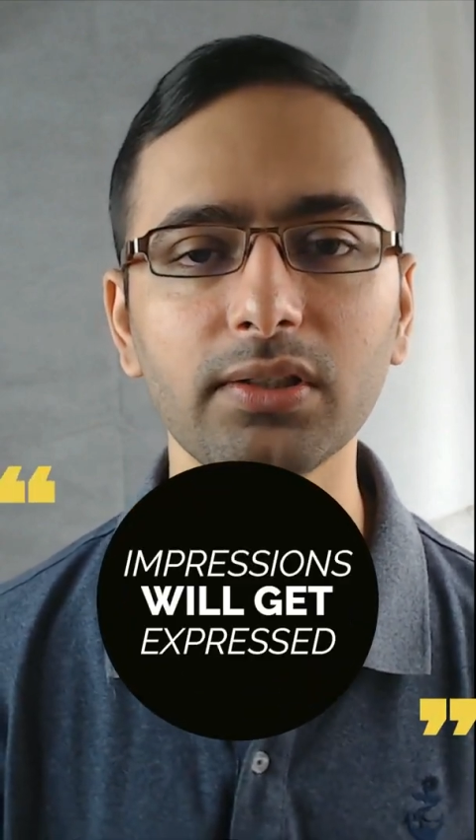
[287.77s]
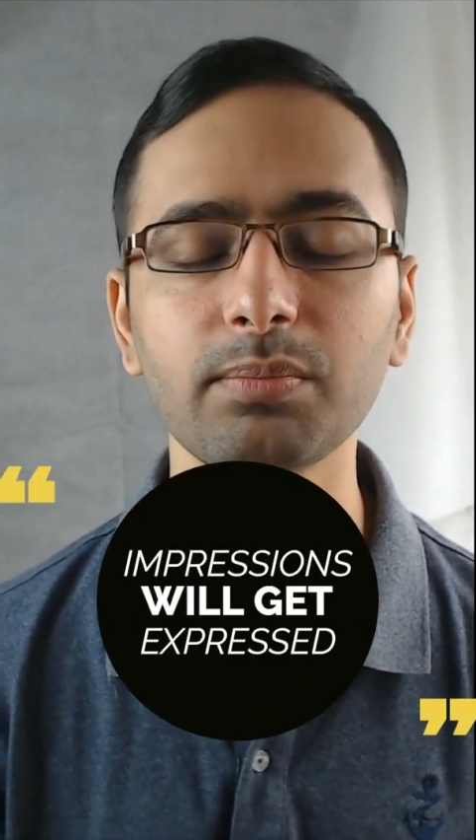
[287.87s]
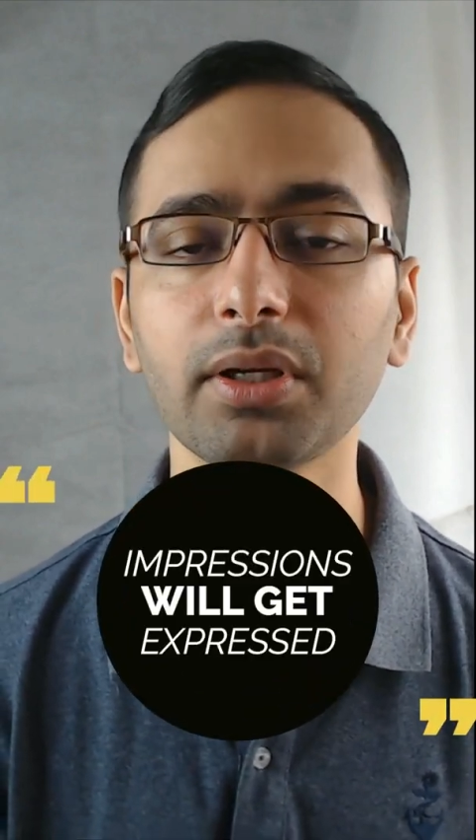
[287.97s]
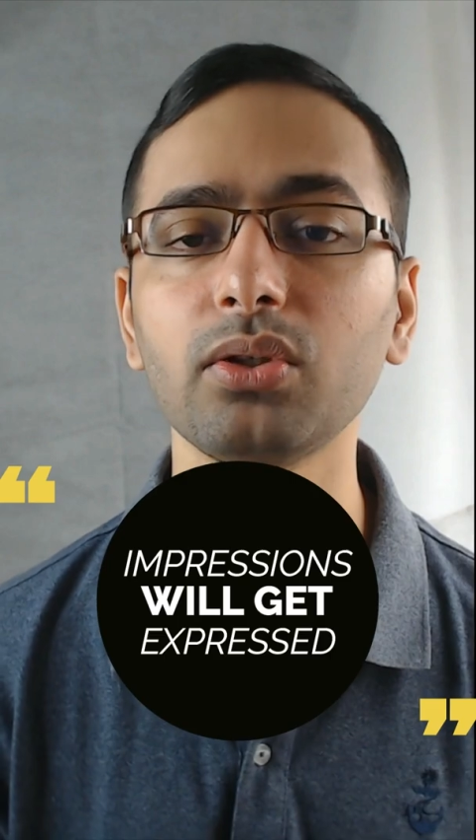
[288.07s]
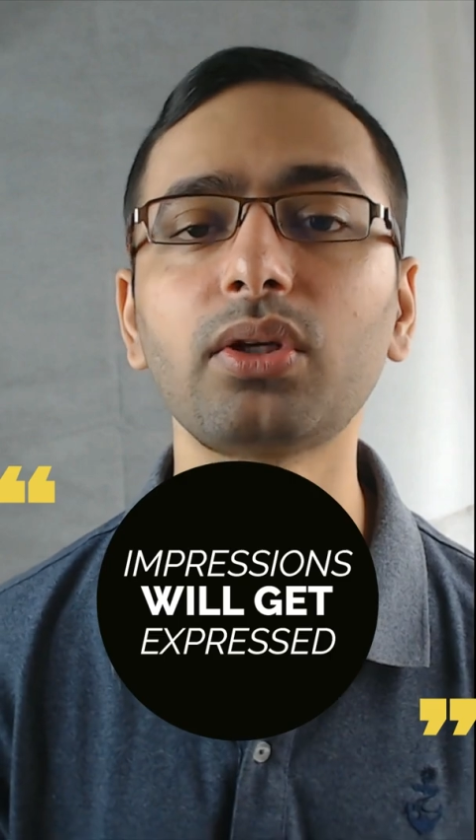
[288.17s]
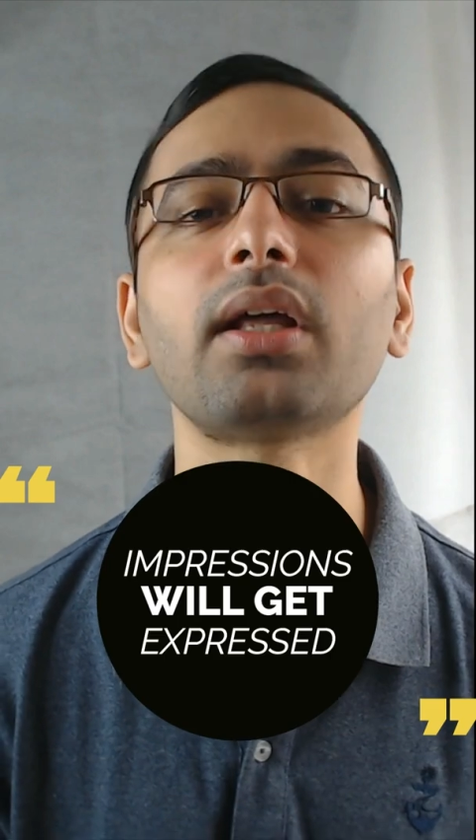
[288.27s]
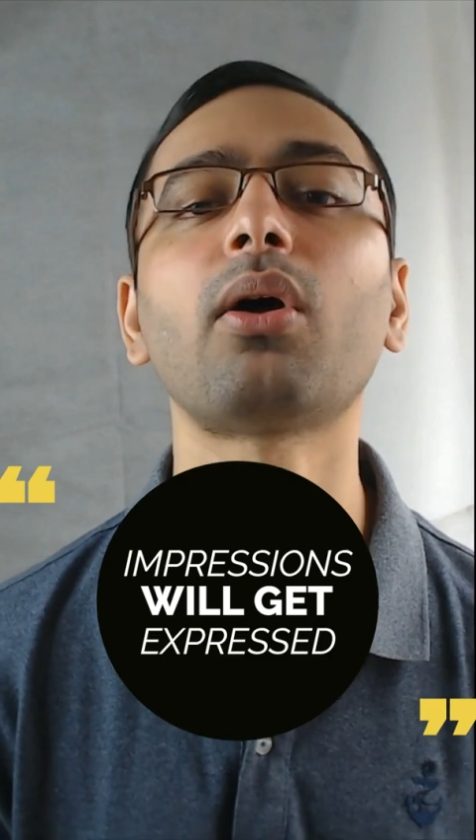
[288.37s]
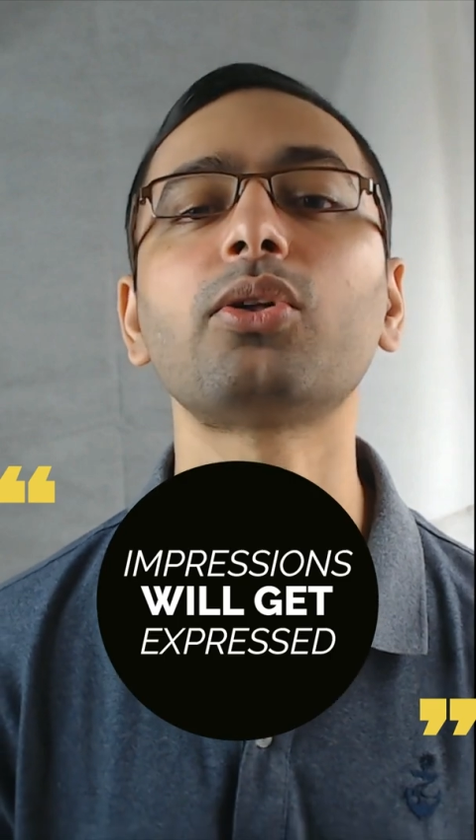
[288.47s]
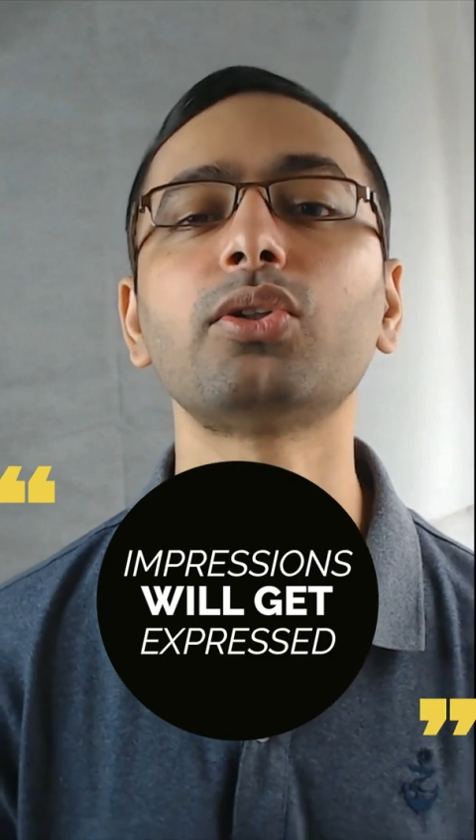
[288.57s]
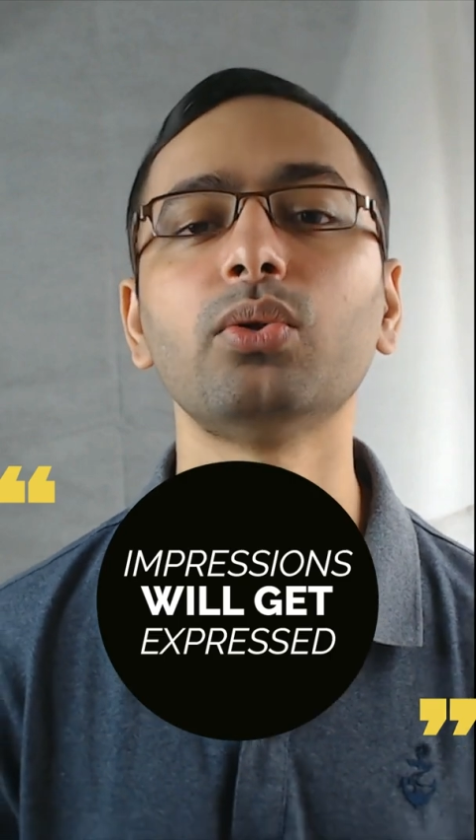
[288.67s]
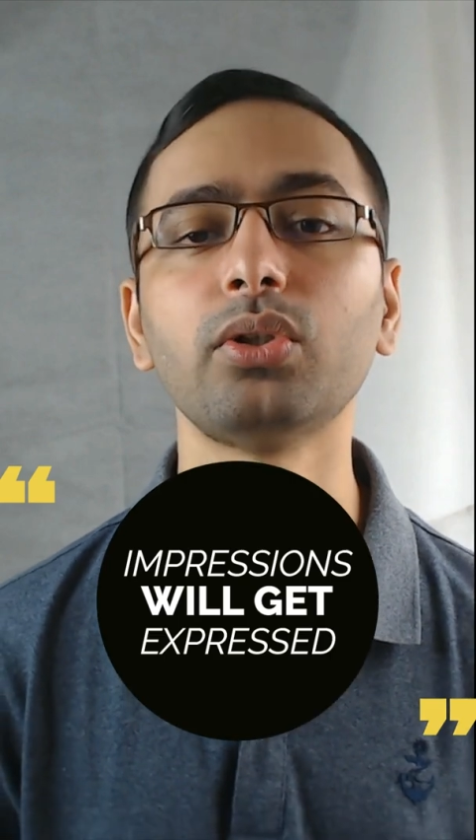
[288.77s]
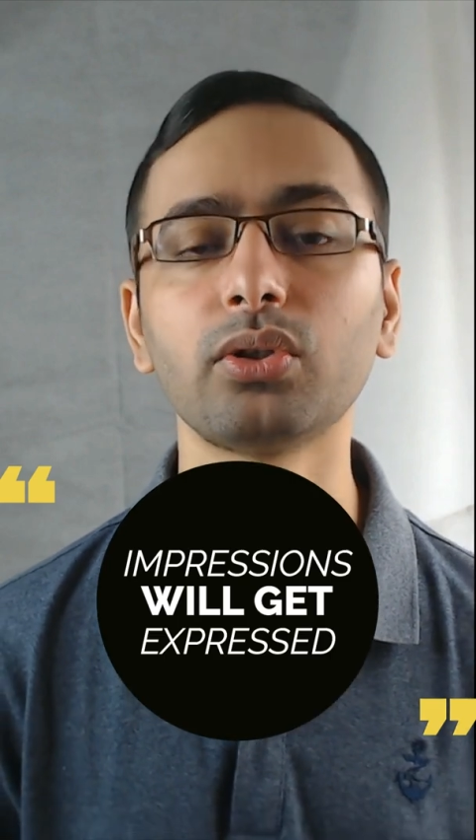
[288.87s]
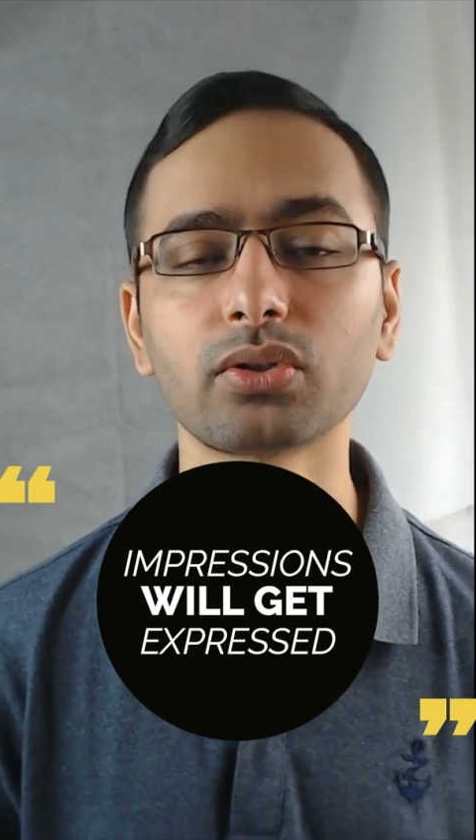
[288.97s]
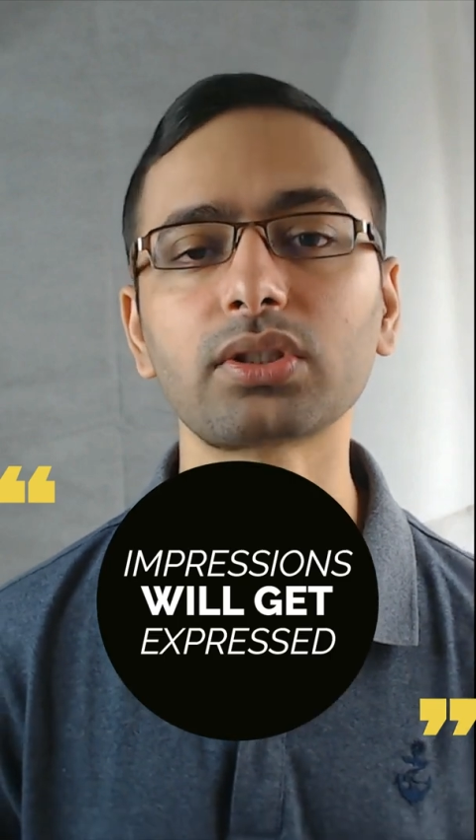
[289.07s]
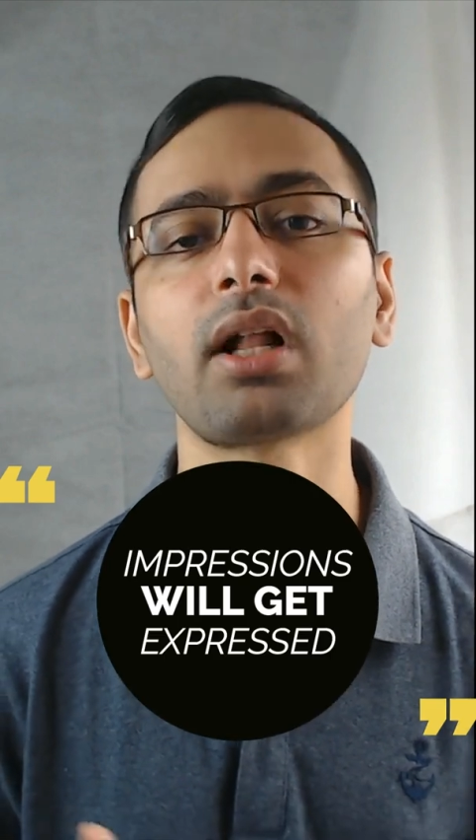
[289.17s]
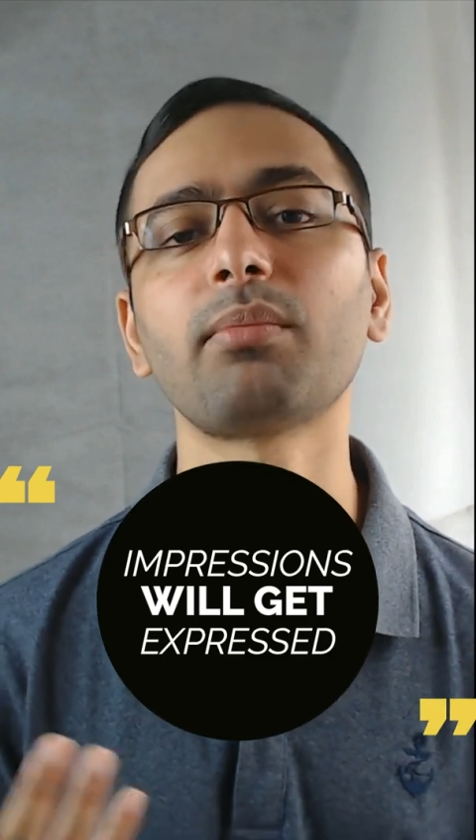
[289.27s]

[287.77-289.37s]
But you can also do it yourself.